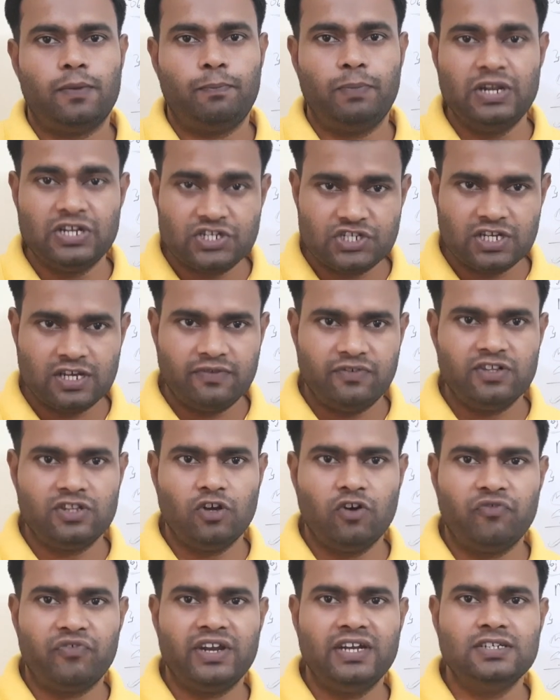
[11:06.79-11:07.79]
please share with
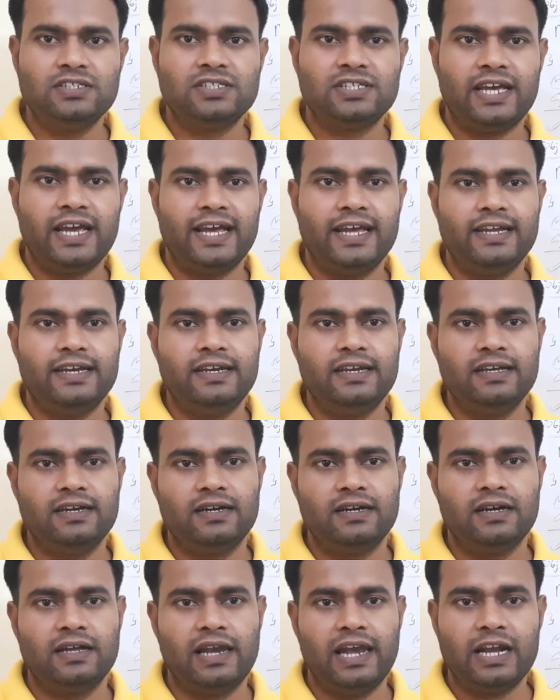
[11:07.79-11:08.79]
your friends and
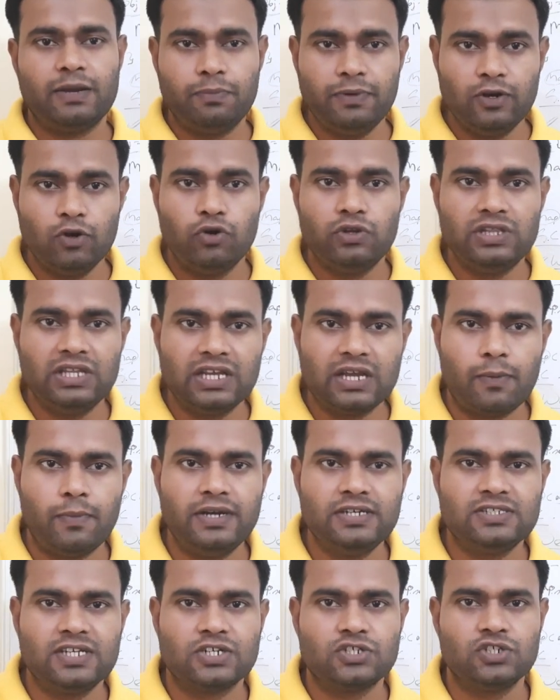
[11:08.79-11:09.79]
let me know in the
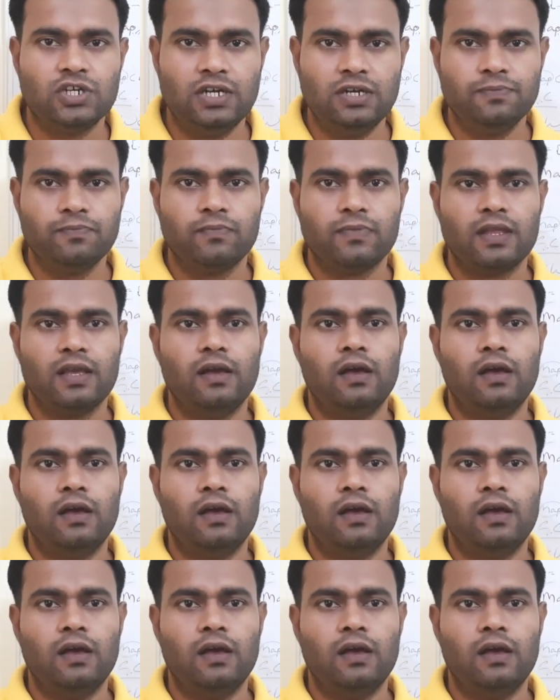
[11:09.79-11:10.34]
comment section